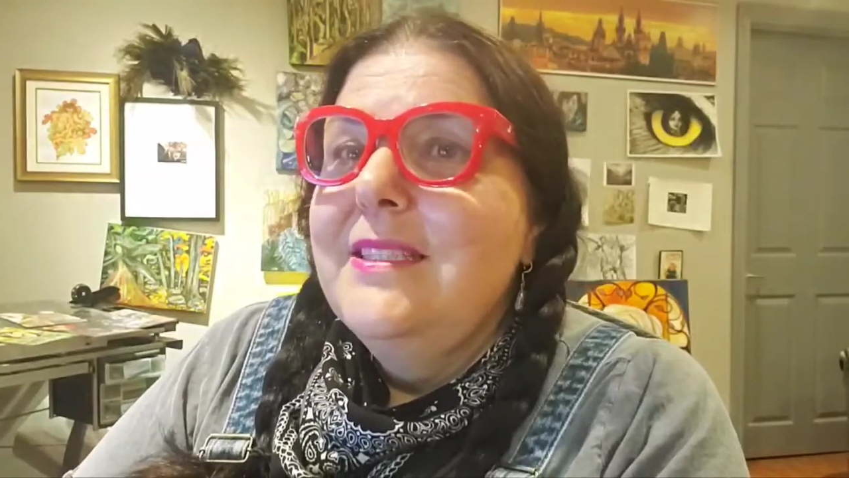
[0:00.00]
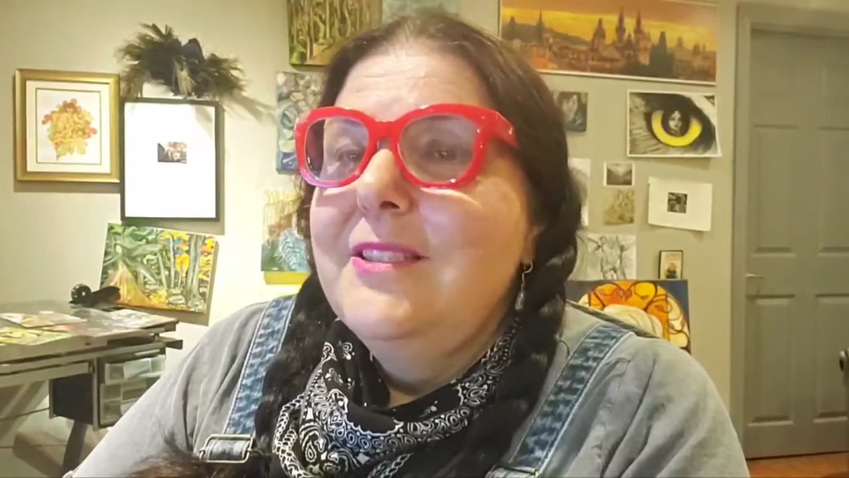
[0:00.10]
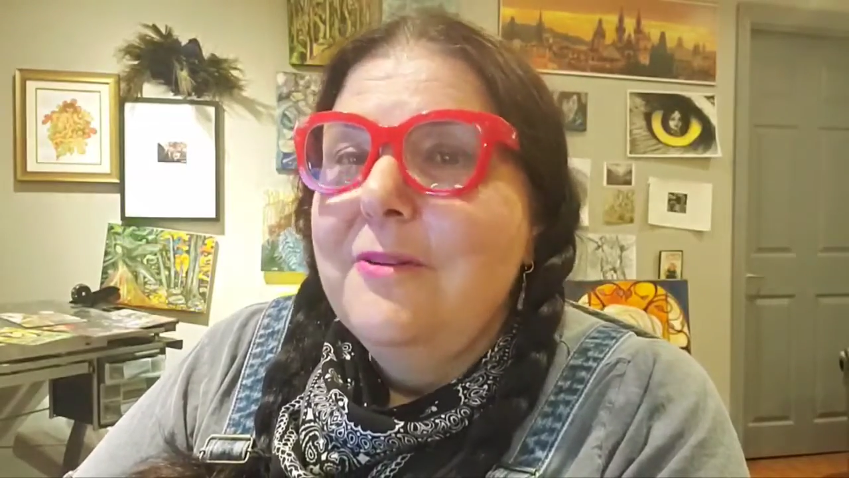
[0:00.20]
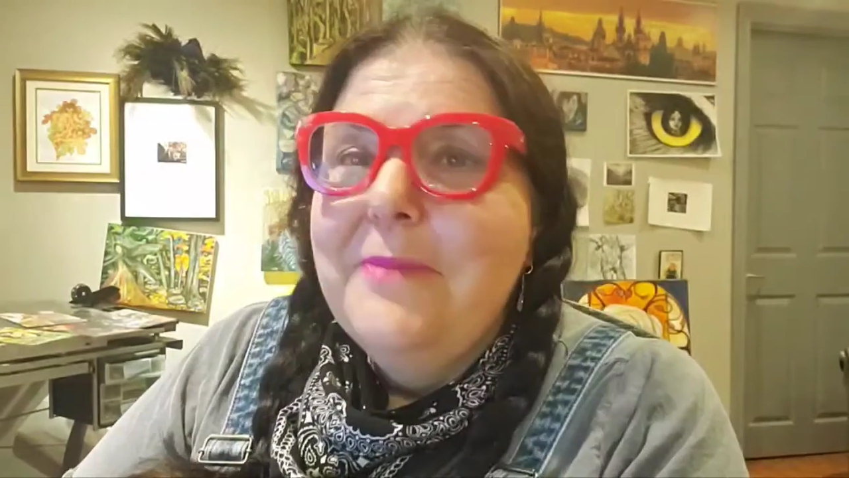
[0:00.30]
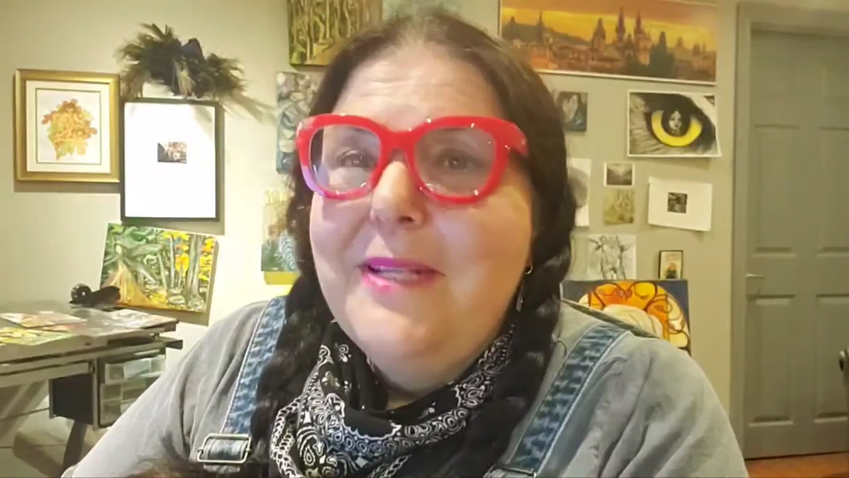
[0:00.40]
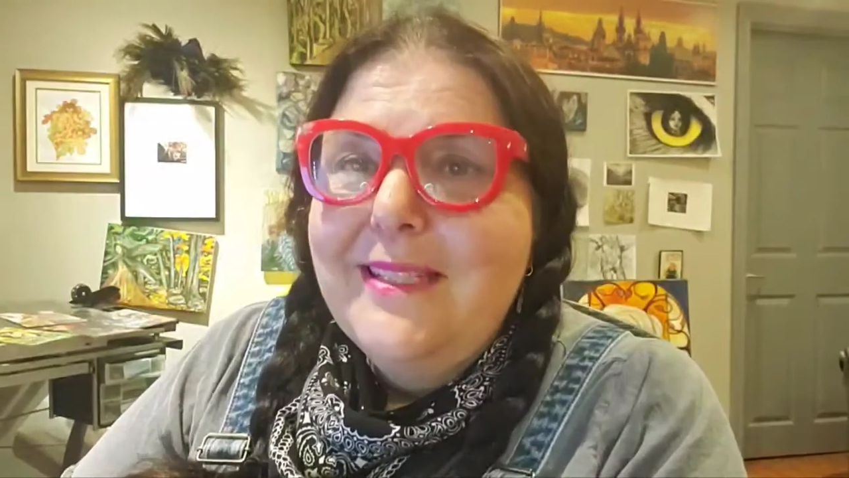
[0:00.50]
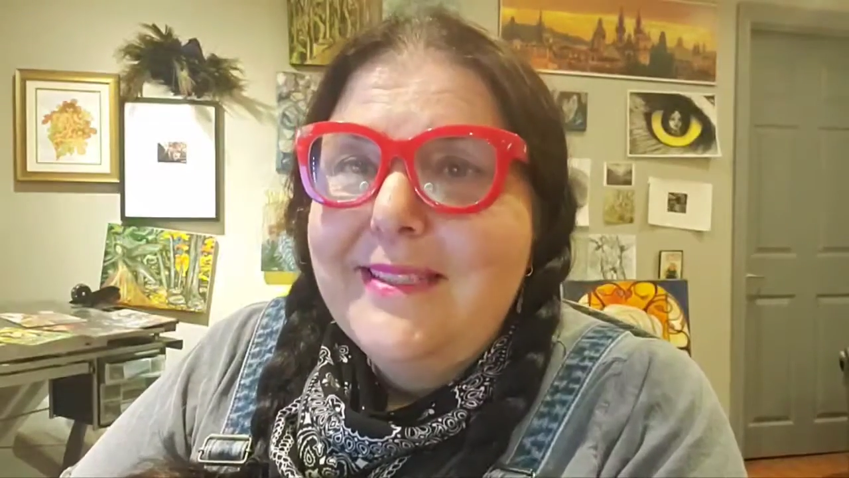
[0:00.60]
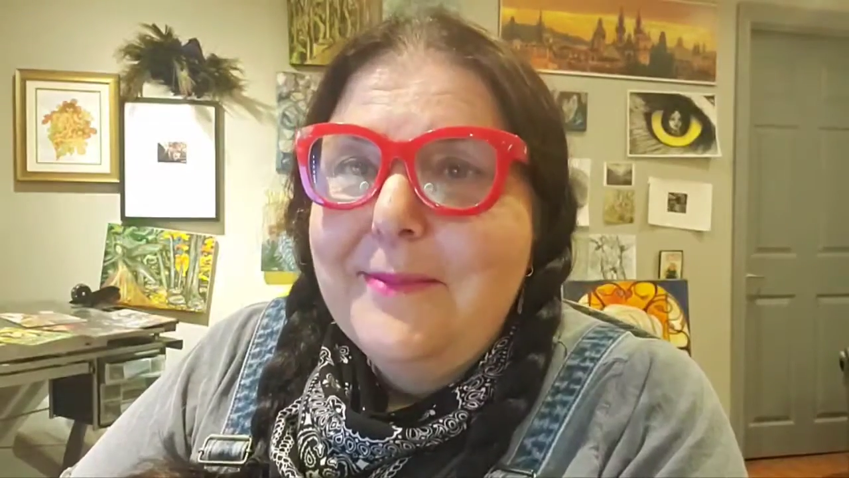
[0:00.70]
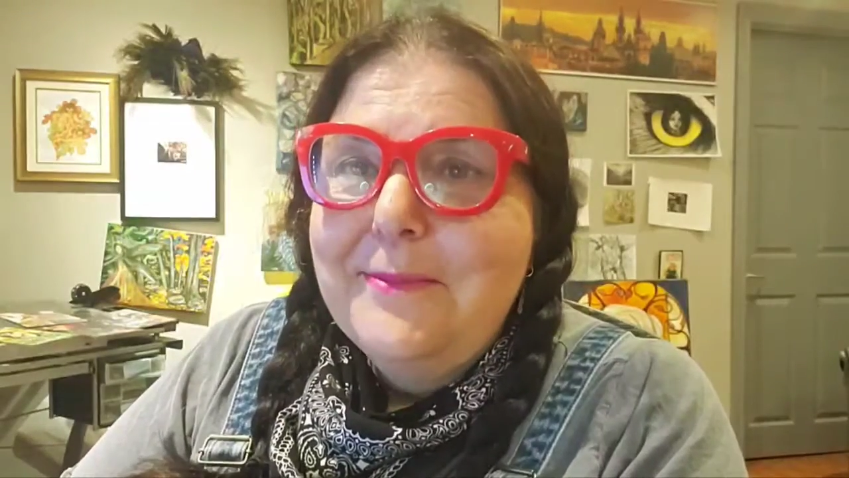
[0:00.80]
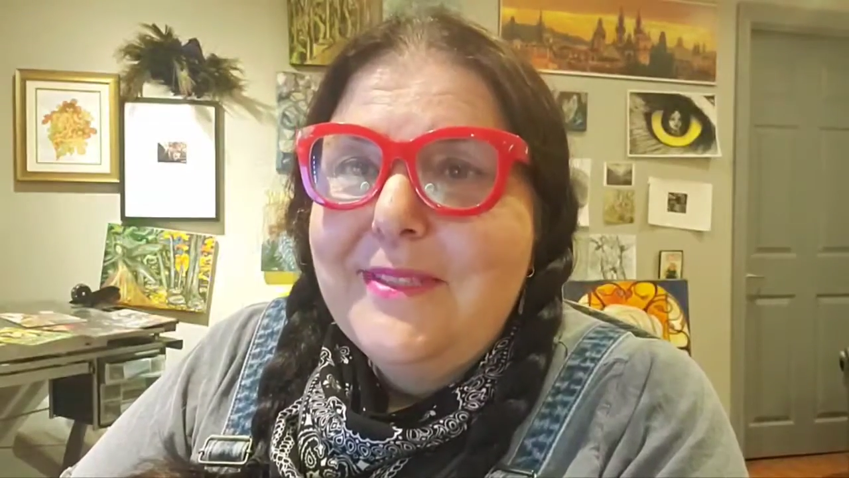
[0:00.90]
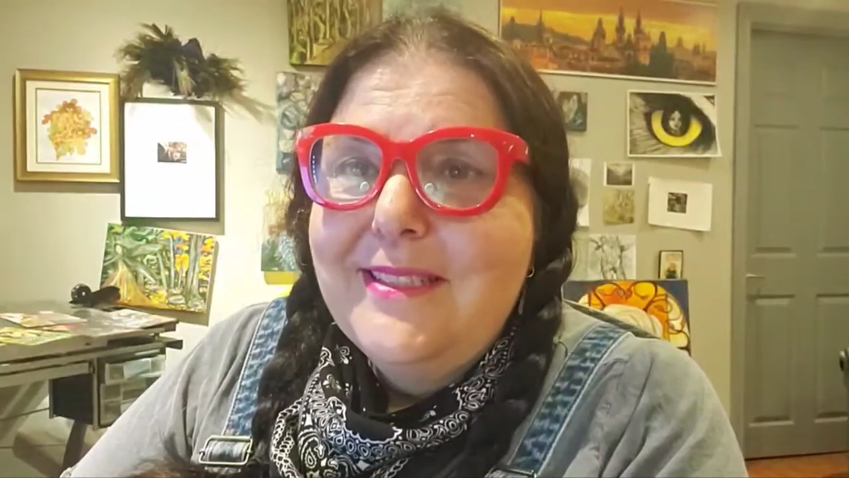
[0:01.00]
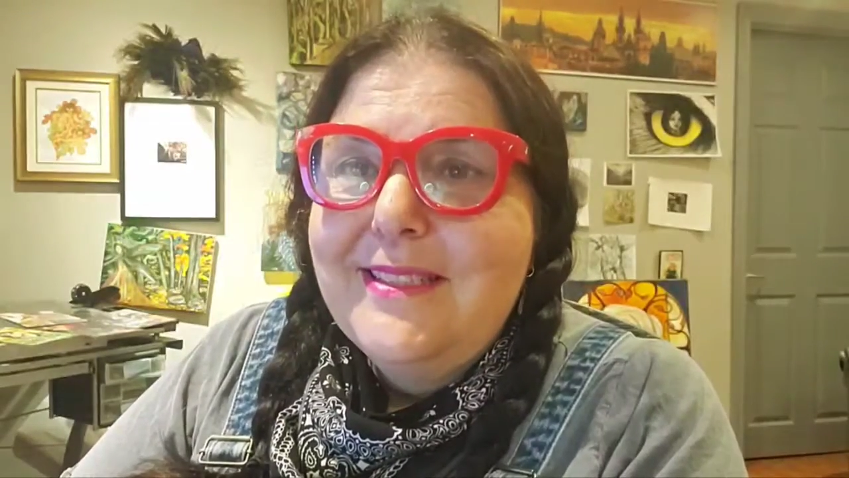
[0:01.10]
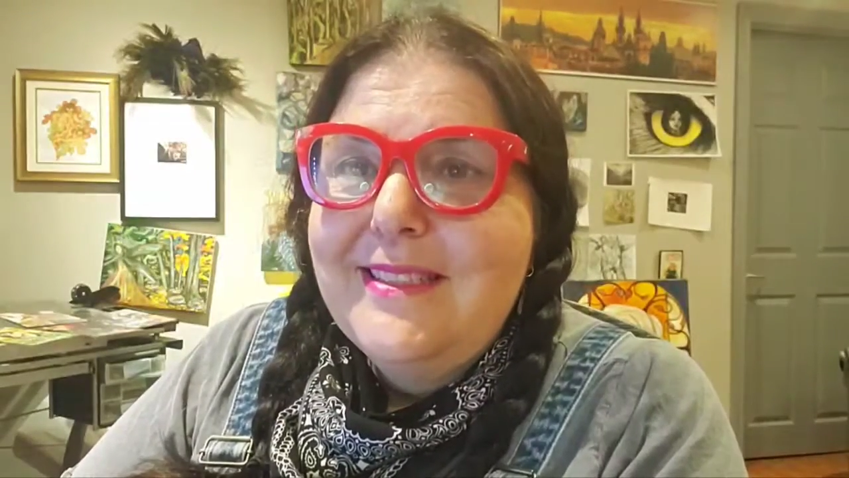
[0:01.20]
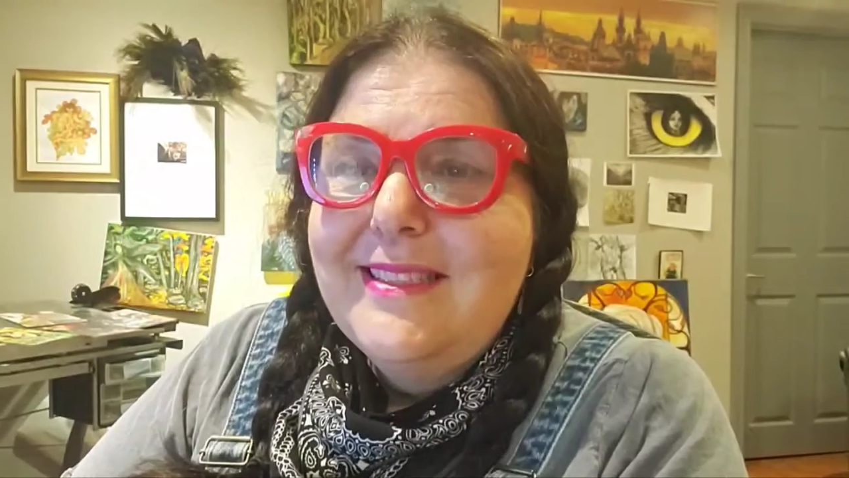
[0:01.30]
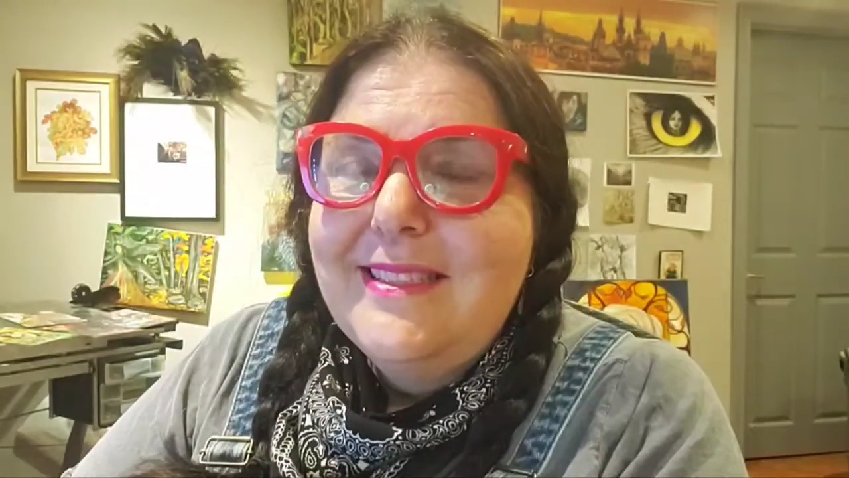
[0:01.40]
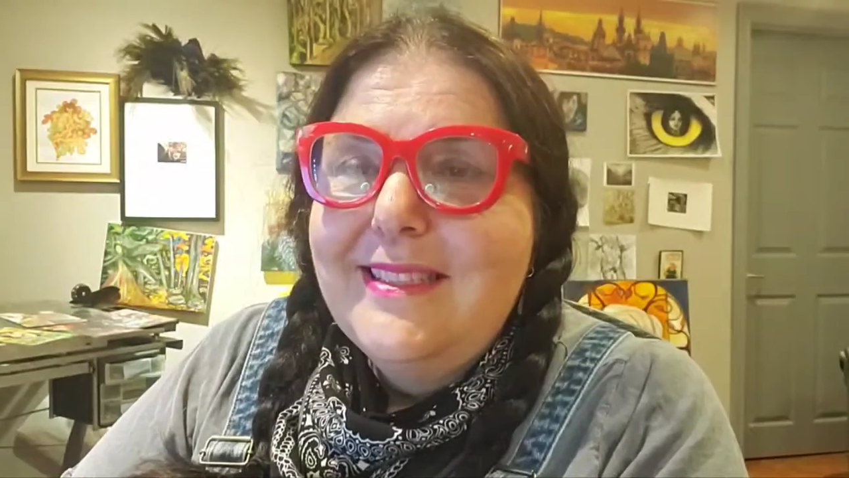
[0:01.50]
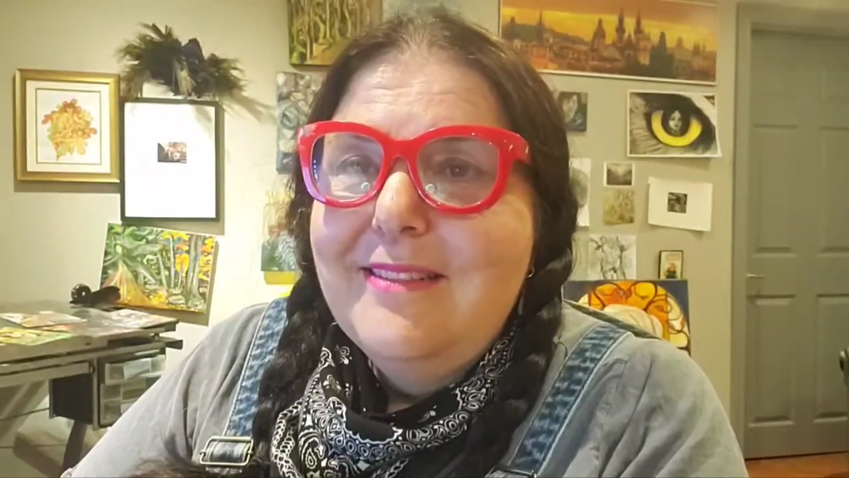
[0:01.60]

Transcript: Don't make assumptions.